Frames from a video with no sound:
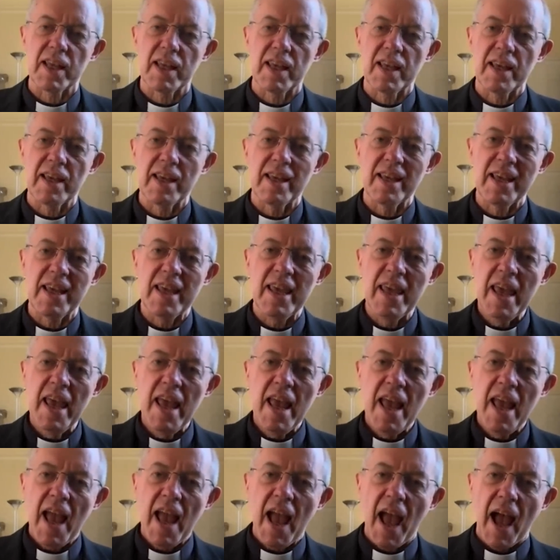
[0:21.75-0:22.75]
He
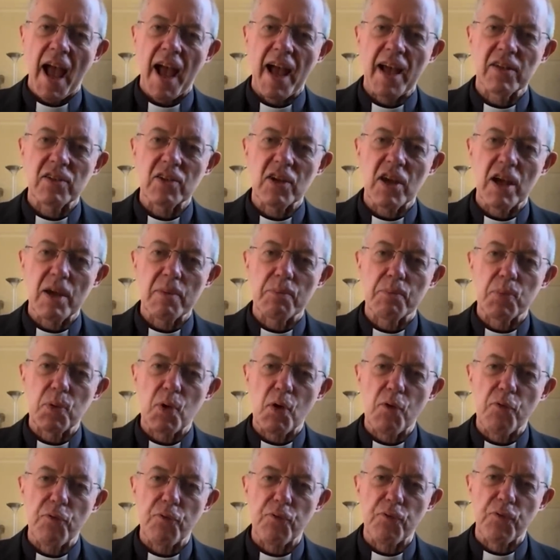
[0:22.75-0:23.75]
had a
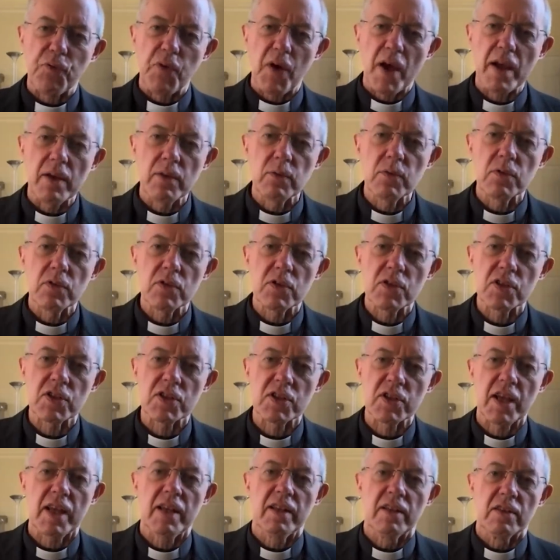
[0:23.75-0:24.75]
profound
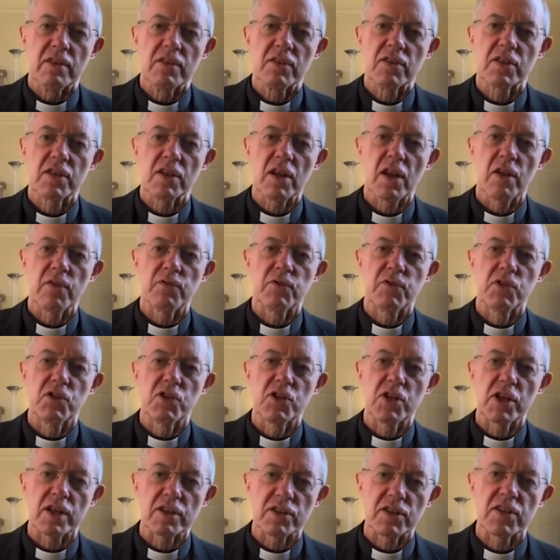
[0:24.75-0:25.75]
sense of
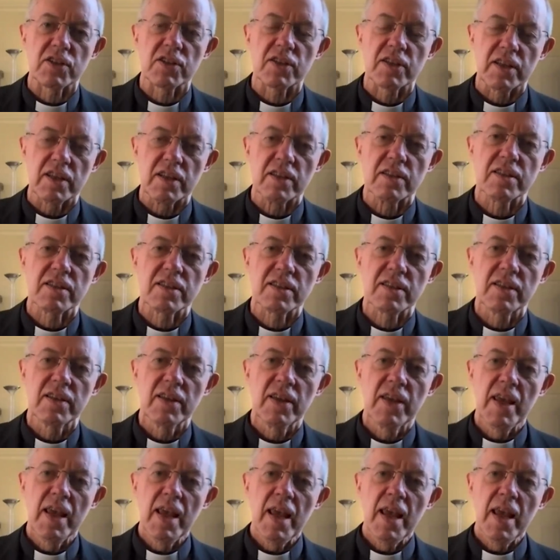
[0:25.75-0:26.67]
justice